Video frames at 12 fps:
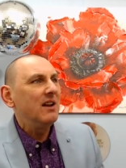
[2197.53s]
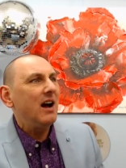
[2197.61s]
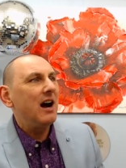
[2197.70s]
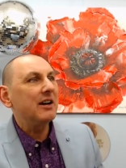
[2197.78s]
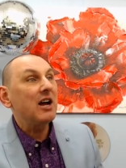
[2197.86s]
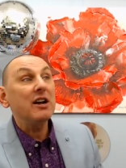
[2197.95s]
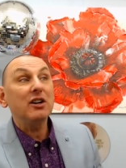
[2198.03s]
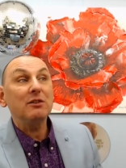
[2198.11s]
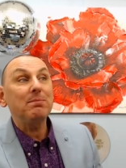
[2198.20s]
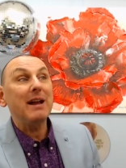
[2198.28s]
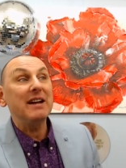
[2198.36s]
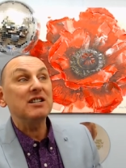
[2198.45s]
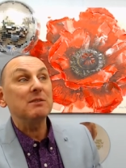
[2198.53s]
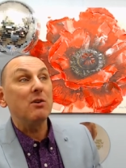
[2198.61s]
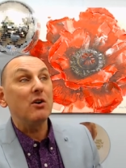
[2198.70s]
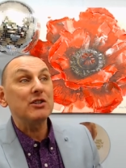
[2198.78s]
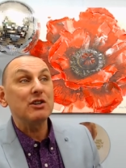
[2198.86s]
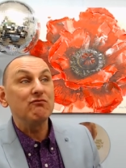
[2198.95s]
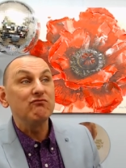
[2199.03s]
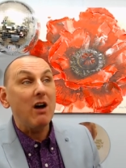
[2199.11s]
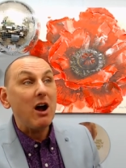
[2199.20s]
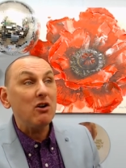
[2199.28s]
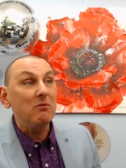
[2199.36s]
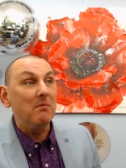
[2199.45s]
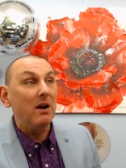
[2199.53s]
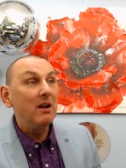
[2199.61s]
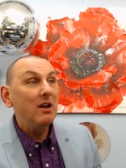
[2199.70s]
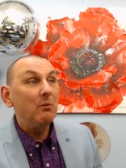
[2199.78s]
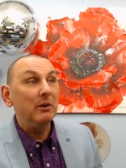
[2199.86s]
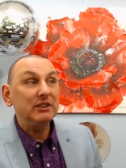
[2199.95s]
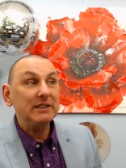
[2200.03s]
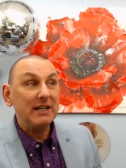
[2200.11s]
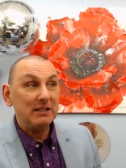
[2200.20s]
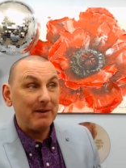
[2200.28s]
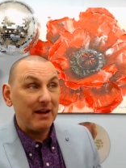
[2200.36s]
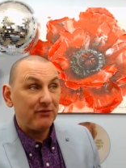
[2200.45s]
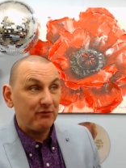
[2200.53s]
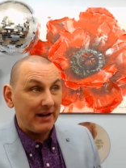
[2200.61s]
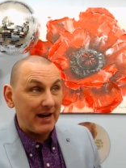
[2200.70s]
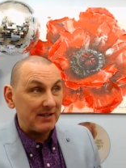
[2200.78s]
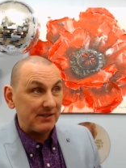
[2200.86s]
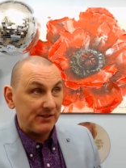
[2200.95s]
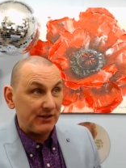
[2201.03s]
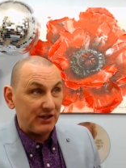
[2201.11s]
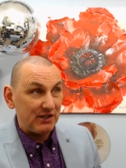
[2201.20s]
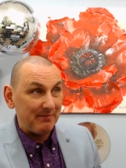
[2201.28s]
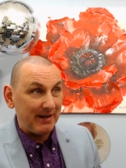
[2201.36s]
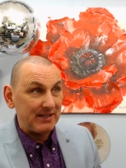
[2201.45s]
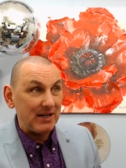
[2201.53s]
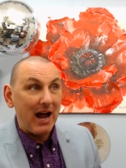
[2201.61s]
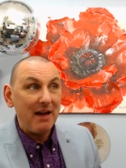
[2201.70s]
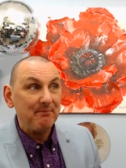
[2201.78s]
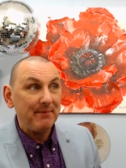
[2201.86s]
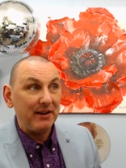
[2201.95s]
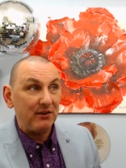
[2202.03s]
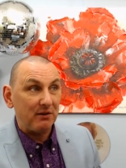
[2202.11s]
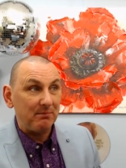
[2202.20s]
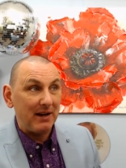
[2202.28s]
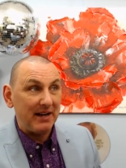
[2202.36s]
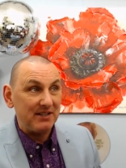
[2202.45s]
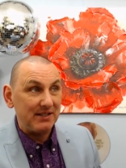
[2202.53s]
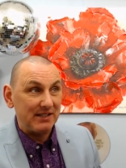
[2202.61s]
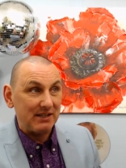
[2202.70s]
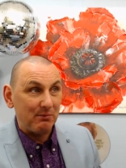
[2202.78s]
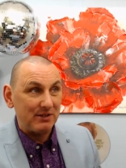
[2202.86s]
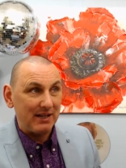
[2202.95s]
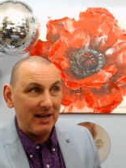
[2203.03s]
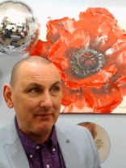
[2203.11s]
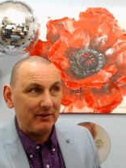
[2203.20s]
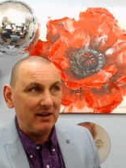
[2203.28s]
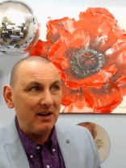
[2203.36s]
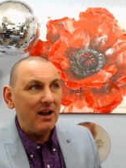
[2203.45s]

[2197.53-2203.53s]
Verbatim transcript: I'm going on a plane tomorrow to Rome, which takes about three hours and 30 minutes. I haven't been on a plane since I was 11.